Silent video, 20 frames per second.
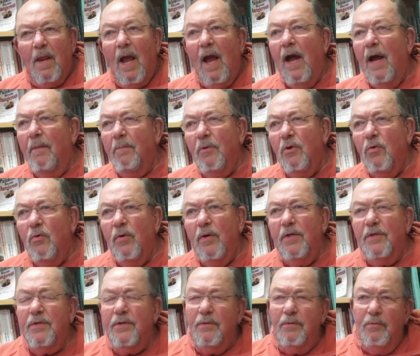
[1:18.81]
I'm
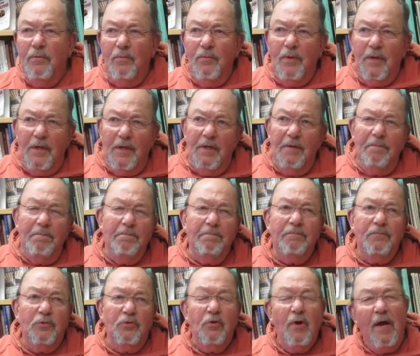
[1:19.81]
going to
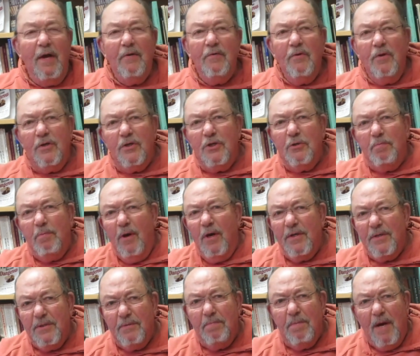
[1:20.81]
try to
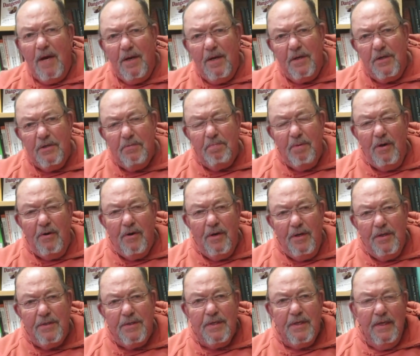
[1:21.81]
express my
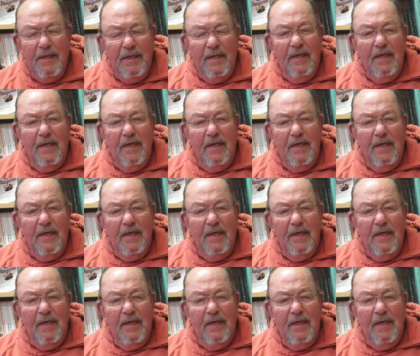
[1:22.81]
experience